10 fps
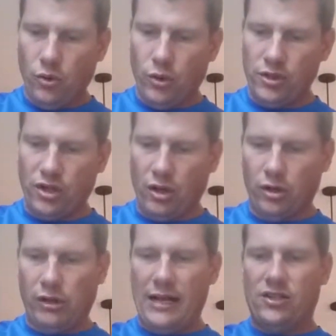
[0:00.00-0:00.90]
1
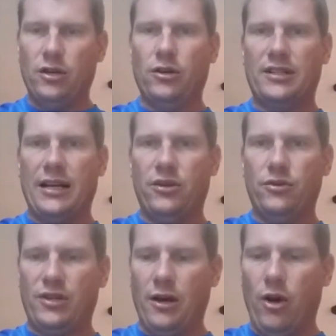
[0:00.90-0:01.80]
tall glass. You notice I
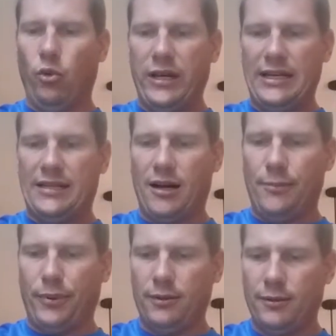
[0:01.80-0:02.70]
use a Wendy's
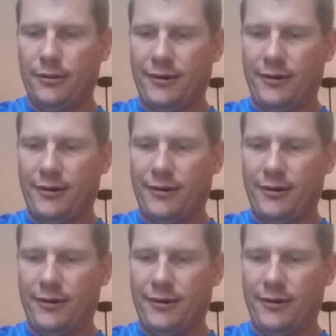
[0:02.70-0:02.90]
cup,